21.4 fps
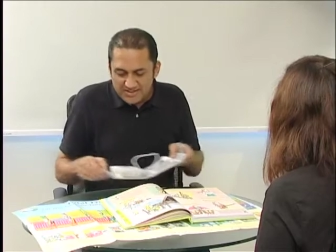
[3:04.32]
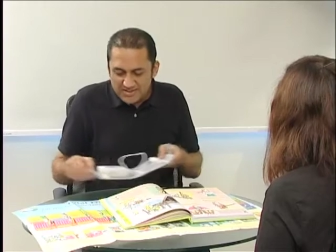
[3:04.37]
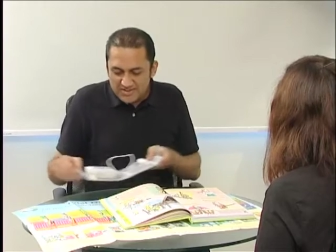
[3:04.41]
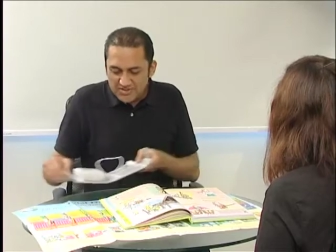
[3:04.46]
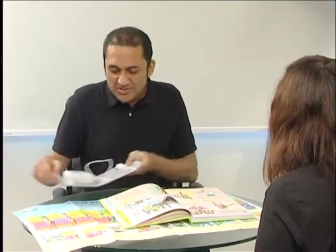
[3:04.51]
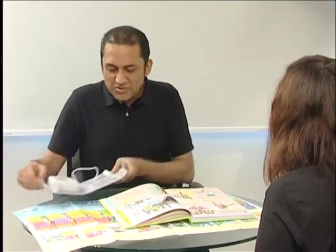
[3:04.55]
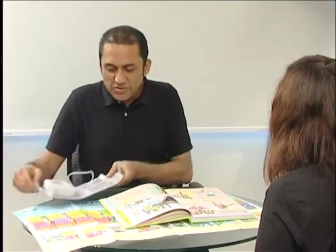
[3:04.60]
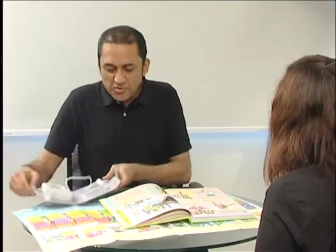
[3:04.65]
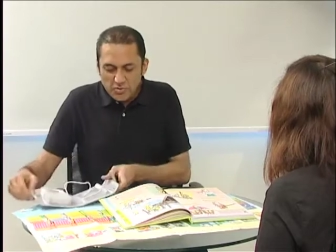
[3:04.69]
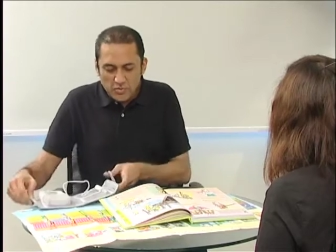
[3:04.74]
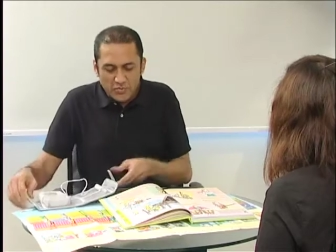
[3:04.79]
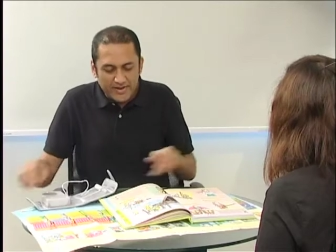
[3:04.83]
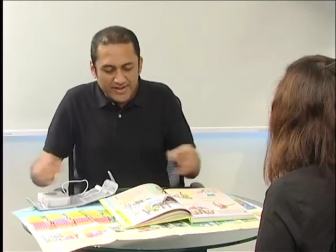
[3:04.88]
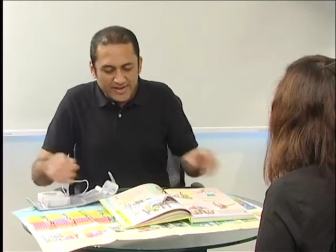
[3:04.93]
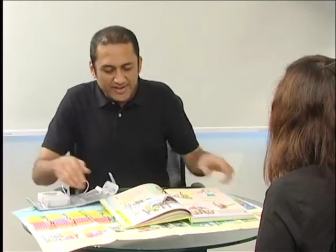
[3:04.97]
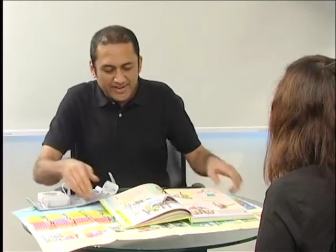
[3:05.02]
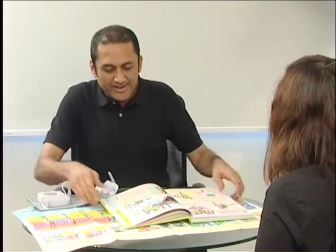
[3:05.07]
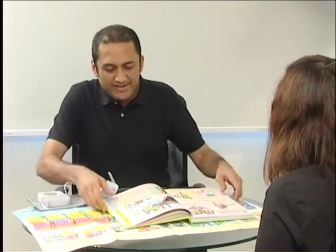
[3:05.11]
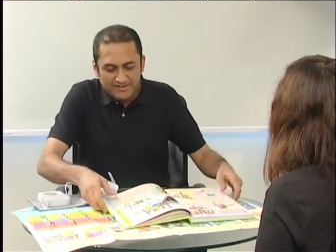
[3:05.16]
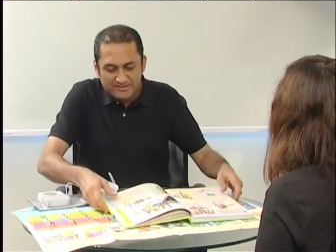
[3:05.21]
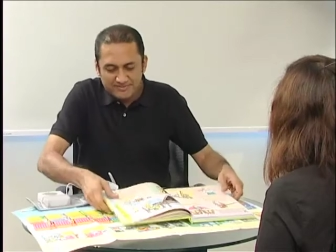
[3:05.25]
So
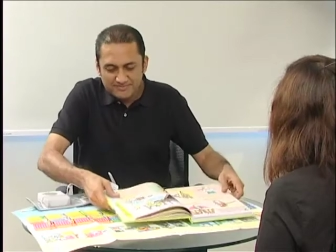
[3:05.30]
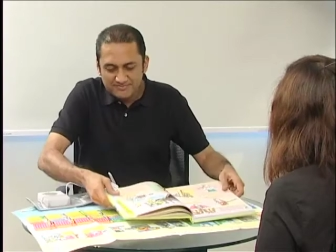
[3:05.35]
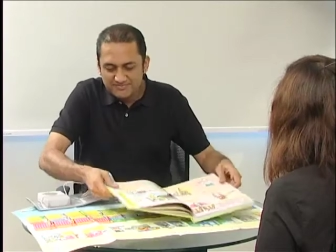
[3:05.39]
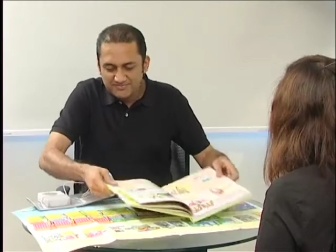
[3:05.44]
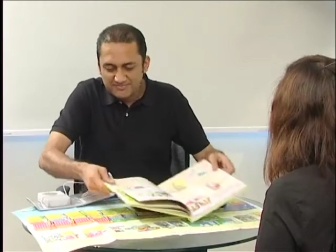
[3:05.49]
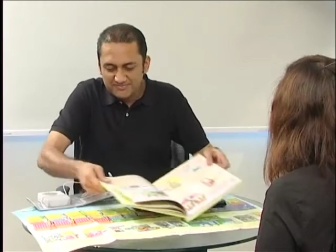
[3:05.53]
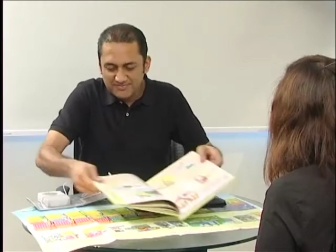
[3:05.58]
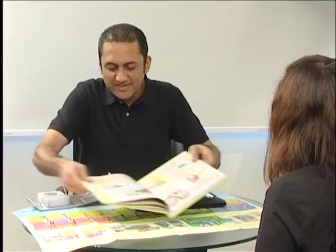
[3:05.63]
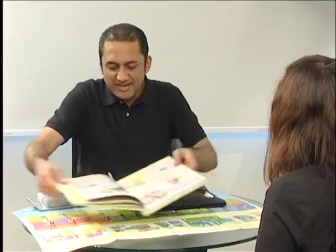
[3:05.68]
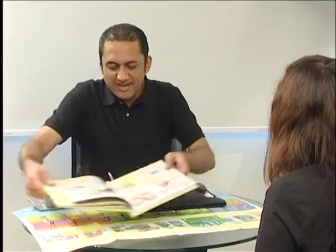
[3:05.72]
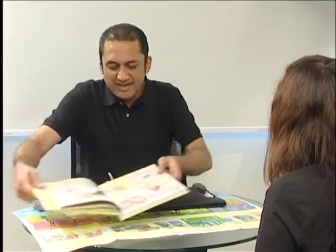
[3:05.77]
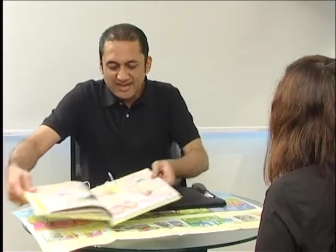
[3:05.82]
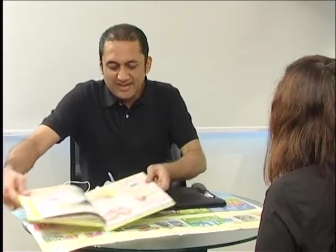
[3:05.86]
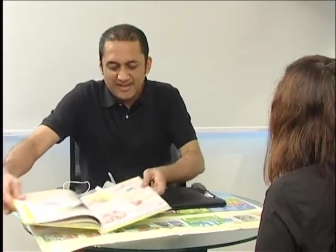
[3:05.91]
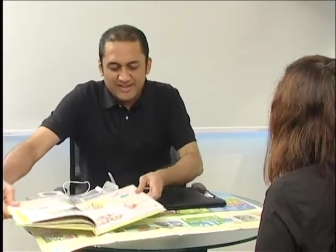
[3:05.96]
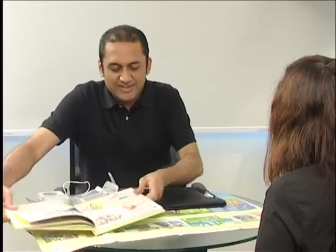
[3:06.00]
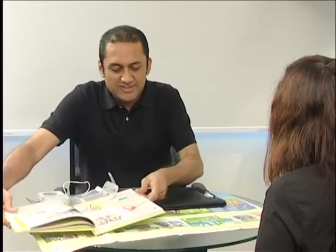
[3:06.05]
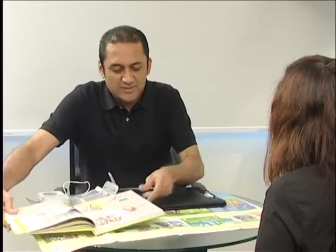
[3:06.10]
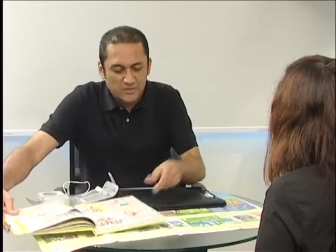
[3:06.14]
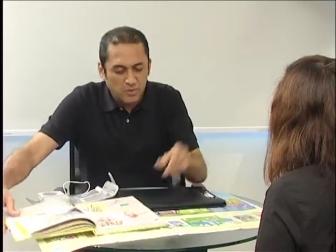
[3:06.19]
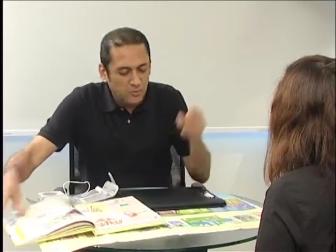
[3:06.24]
Winnie,
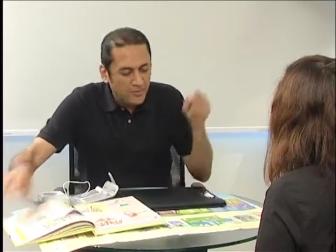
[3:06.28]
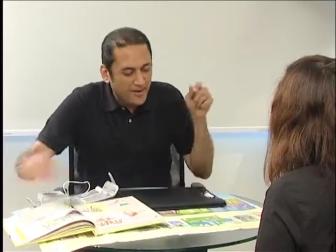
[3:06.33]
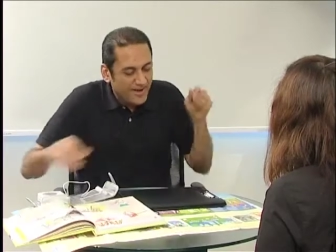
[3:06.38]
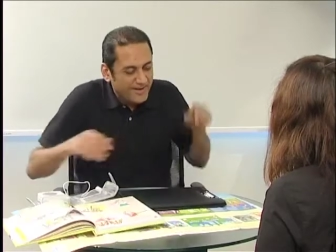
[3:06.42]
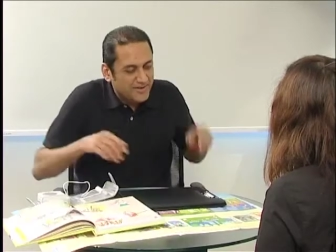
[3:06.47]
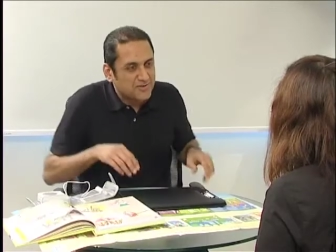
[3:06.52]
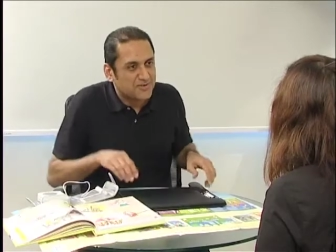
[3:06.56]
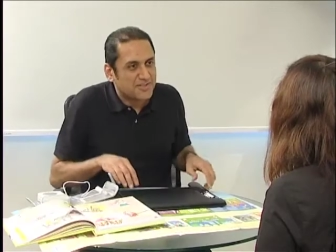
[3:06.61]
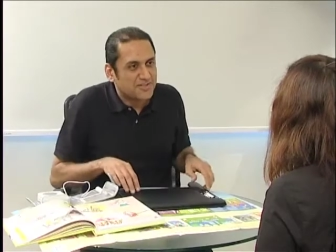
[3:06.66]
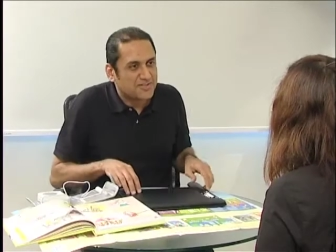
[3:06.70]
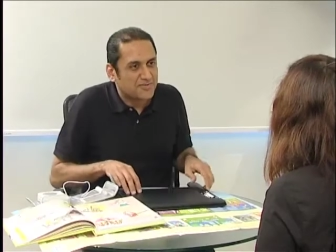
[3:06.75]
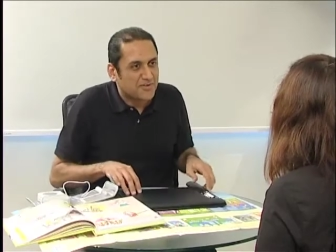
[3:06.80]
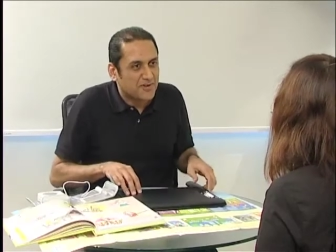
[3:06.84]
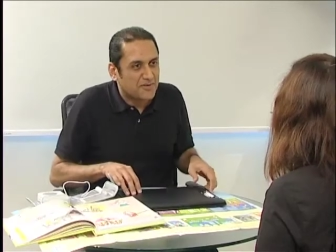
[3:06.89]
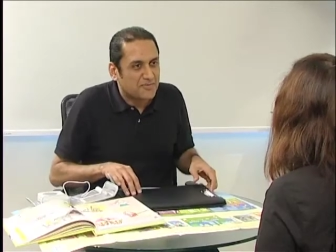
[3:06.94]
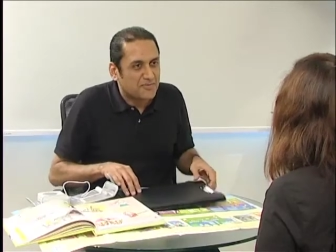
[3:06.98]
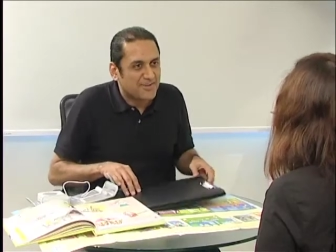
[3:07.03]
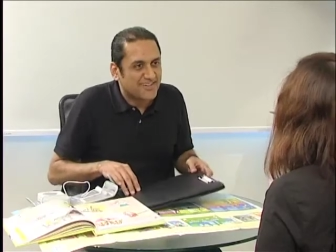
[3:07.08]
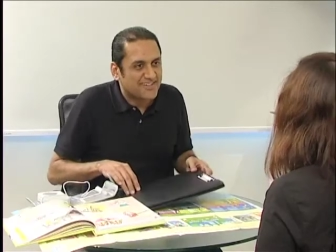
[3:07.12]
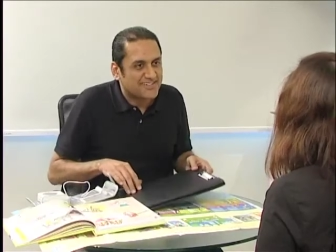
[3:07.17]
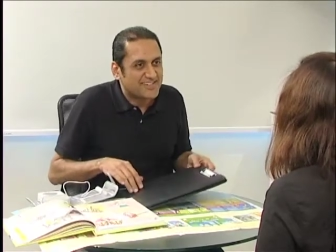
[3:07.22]
let's go back to this for a
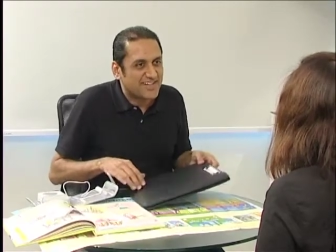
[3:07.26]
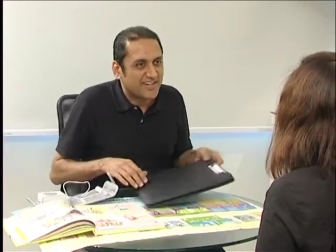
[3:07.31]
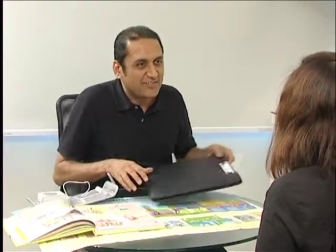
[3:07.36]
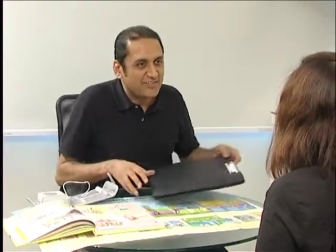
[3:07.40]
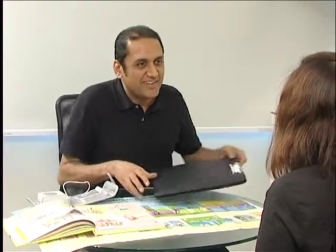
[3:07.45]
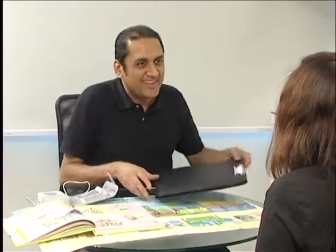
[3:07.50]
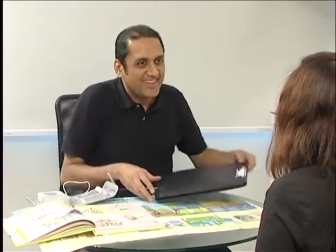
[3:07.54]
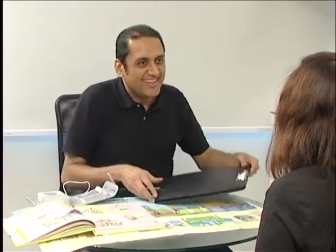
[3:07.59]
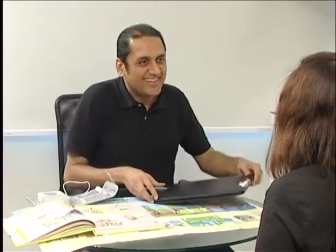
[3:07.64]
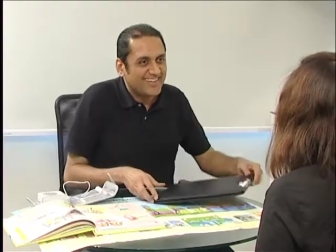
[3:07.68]
minute, shall we?